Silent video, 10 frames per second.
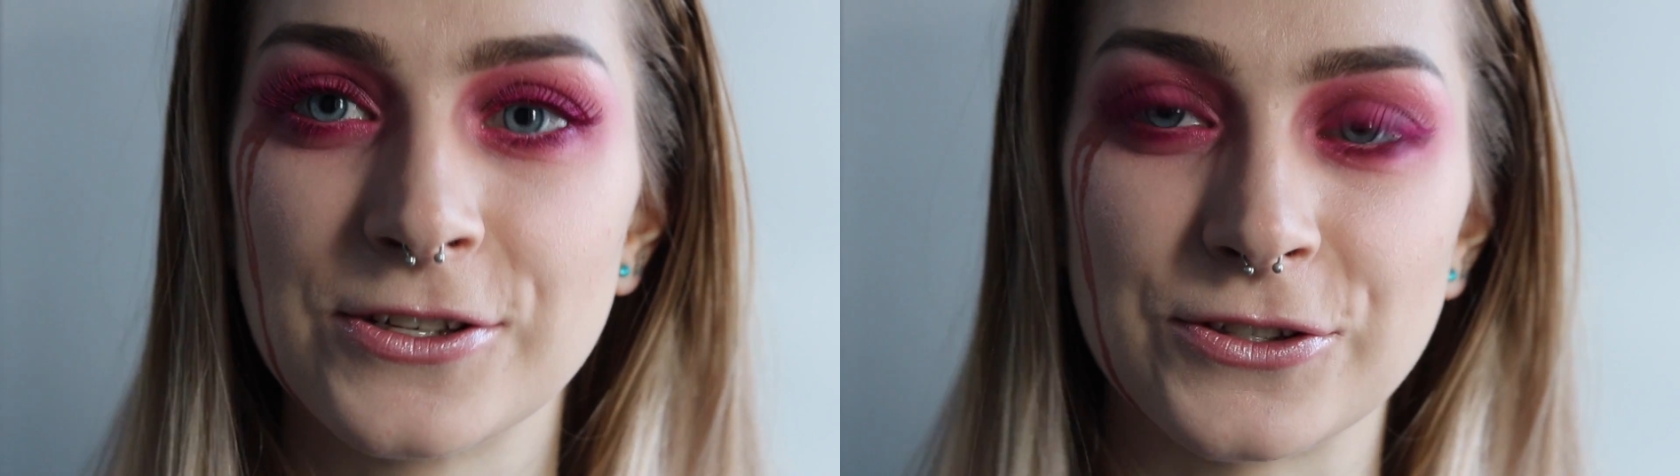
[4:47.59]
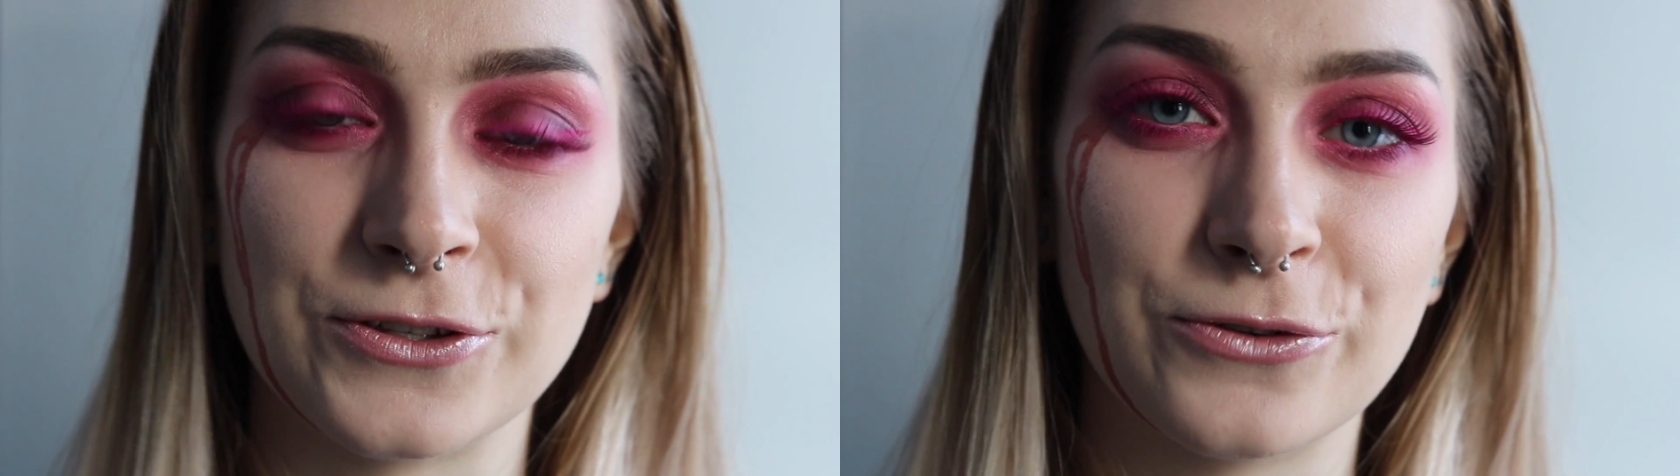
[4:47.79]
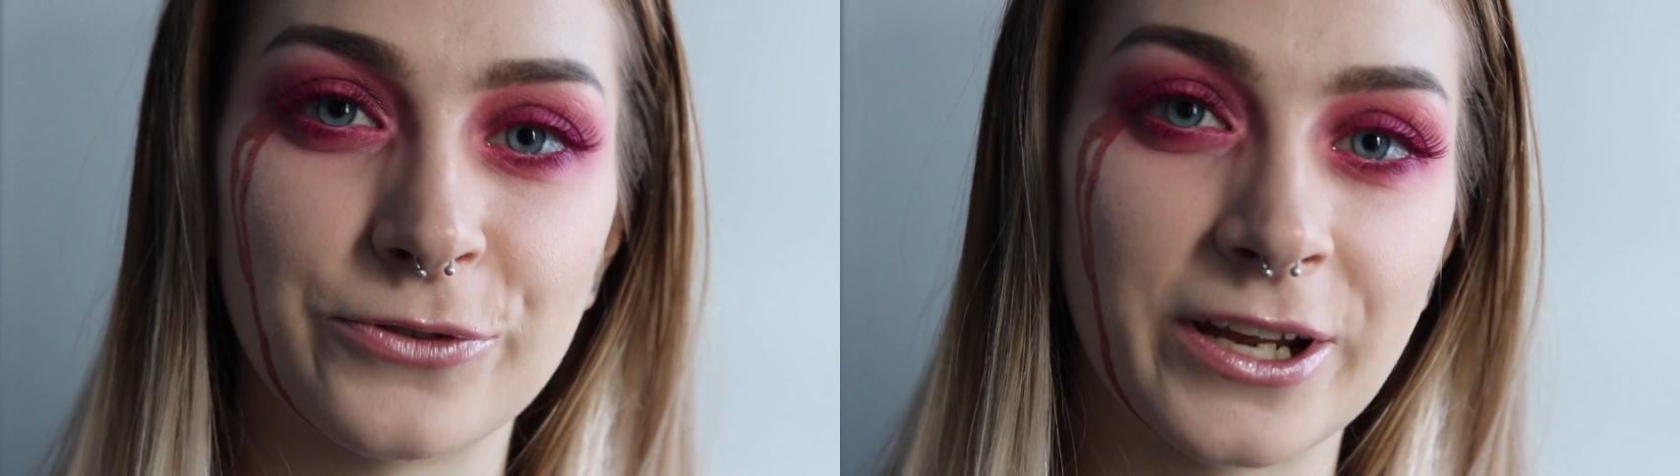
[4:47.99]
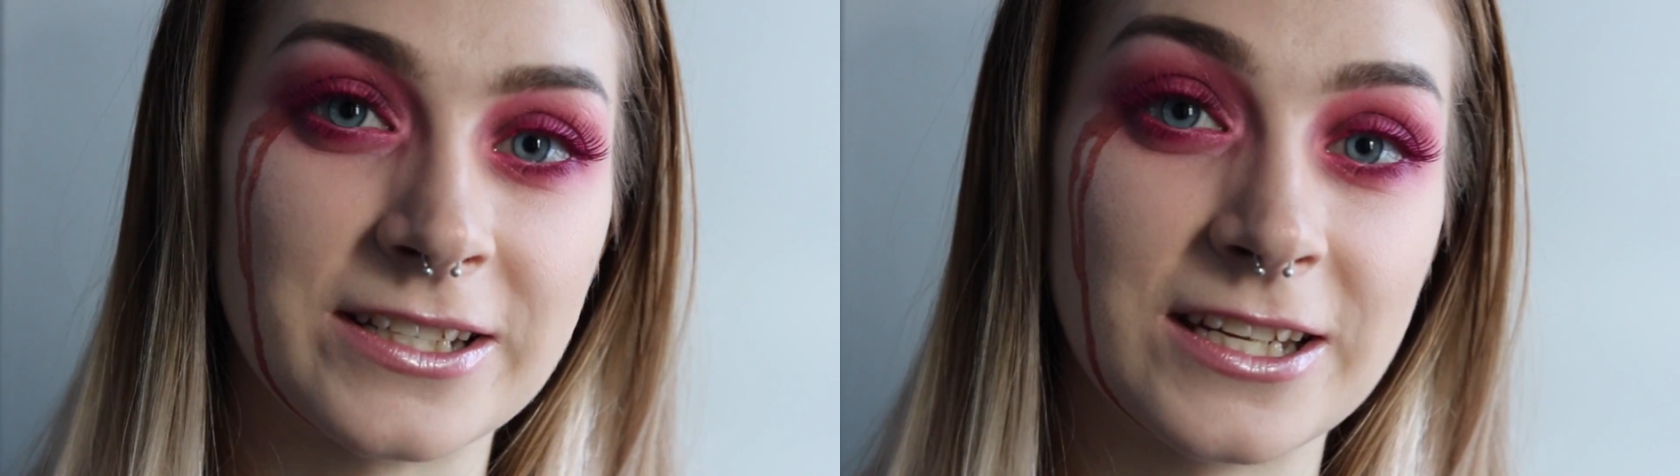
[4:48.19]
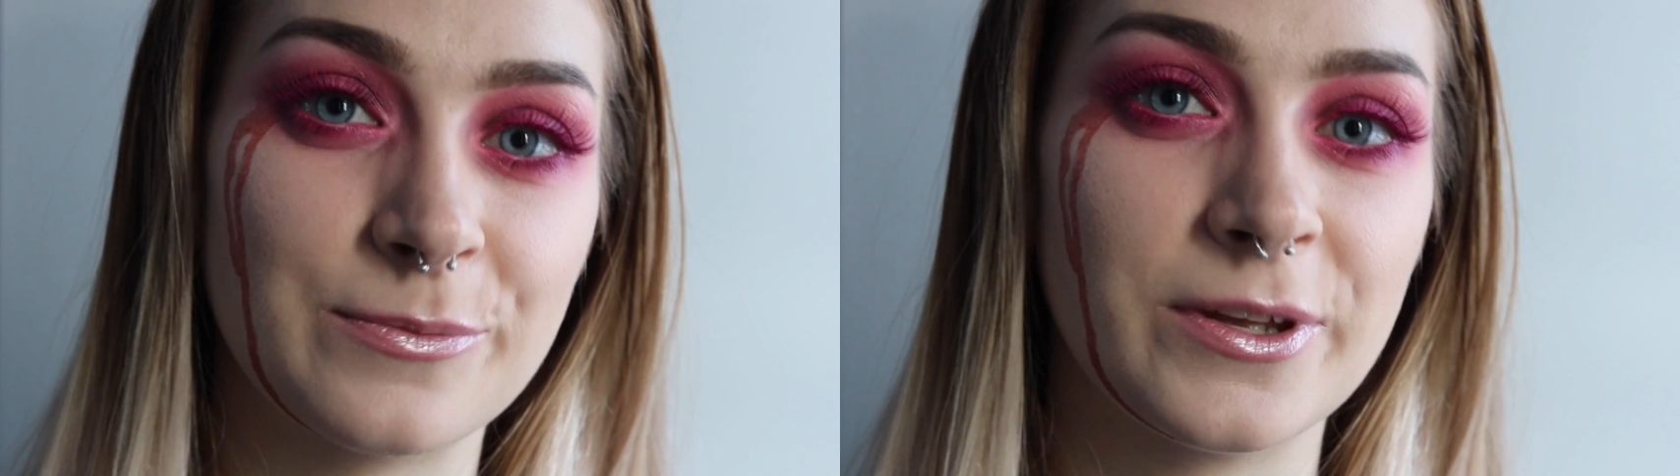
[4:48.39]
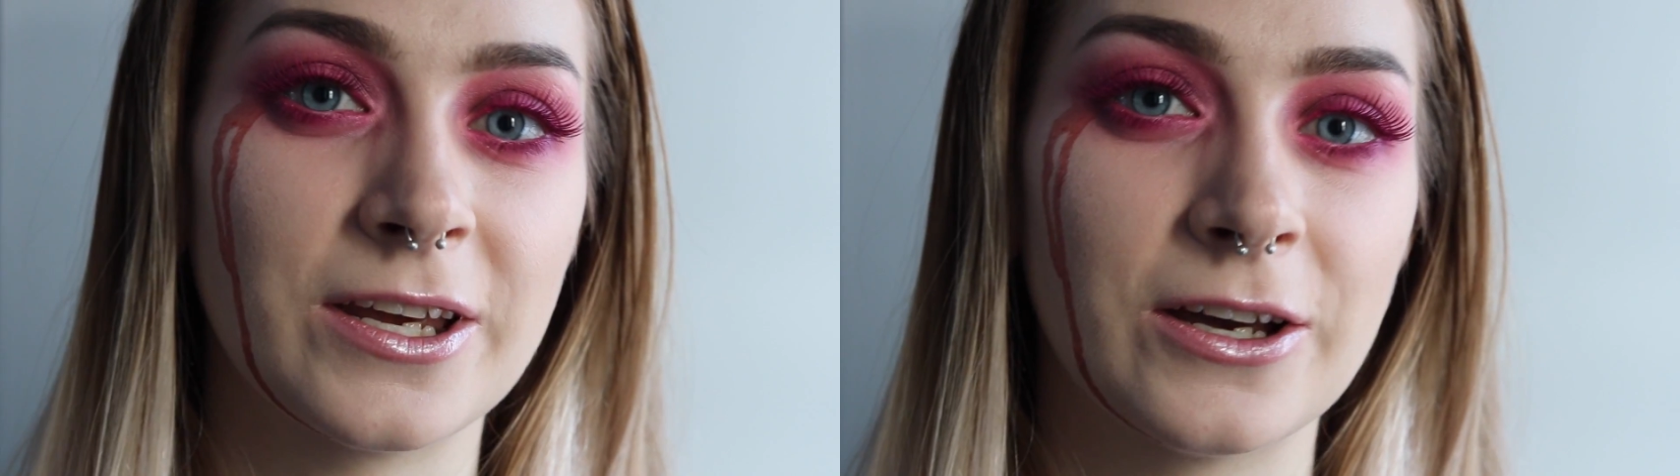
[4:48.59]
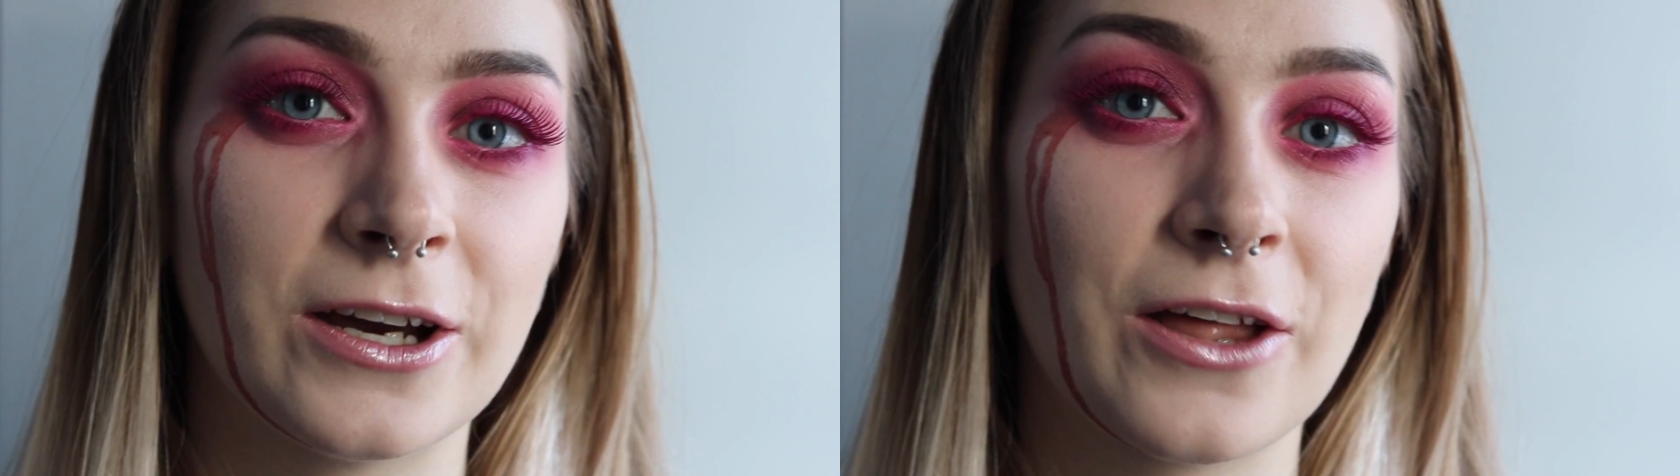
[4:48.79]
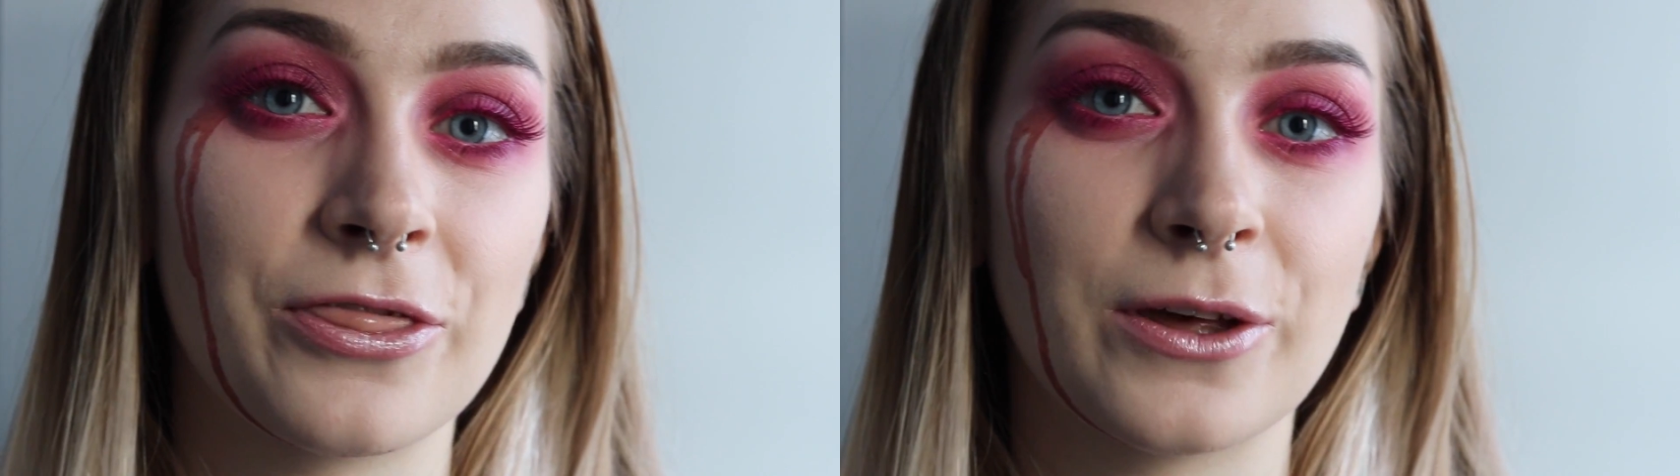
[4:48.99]
so don't forget to give me
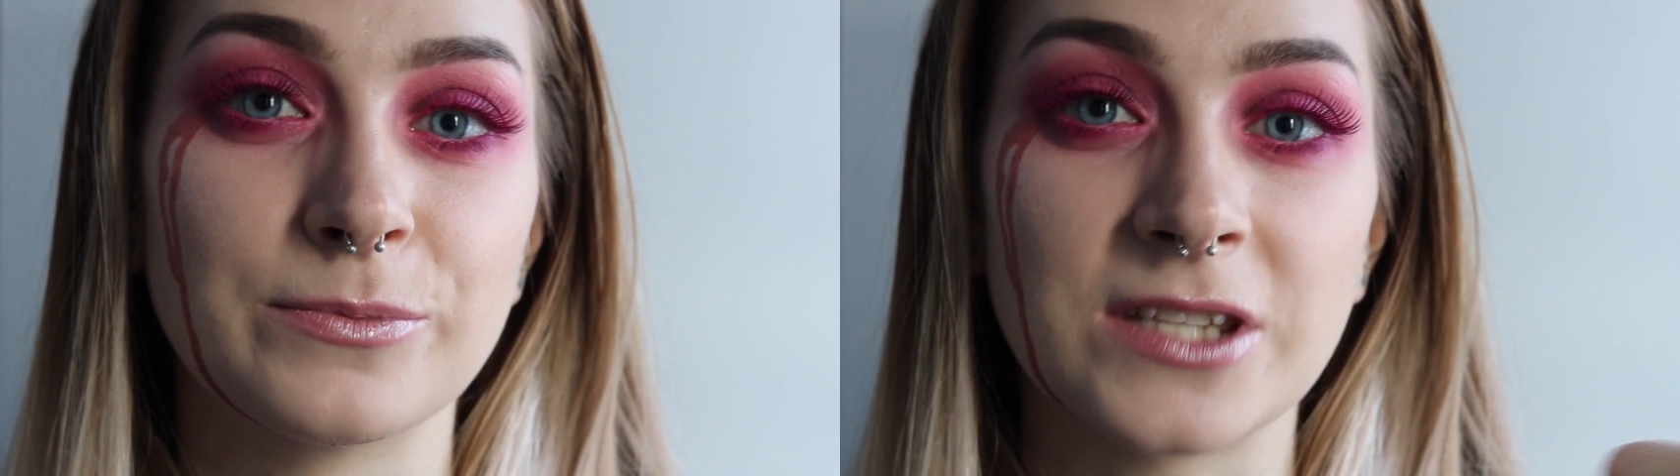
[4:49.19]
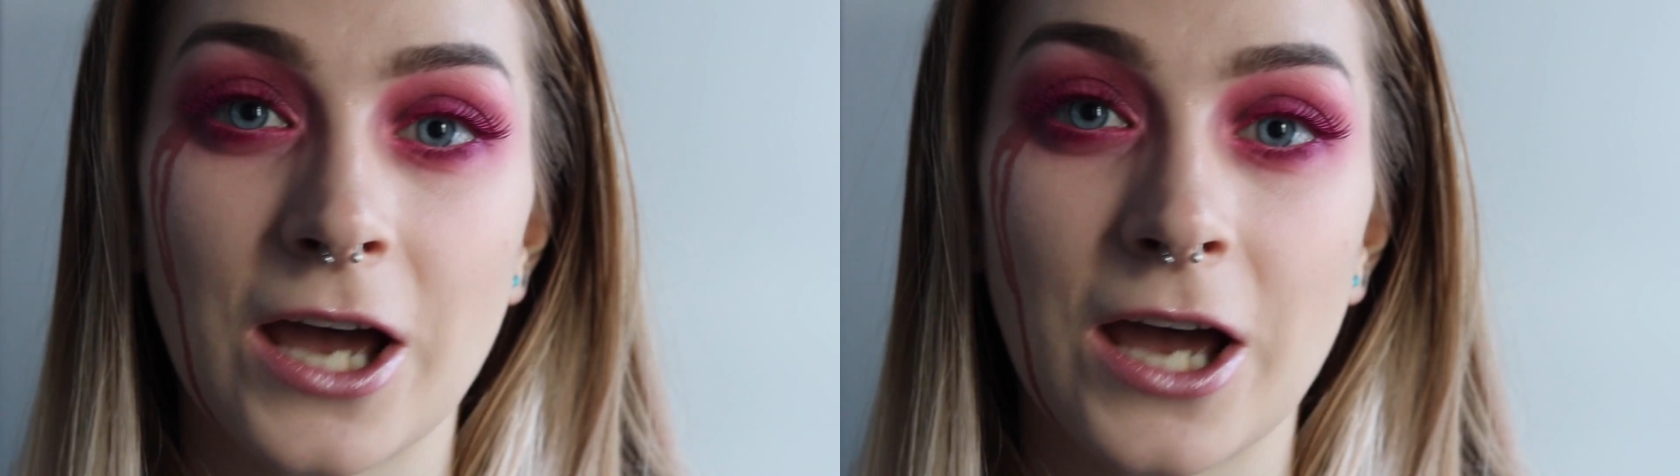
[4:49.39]
a thumbs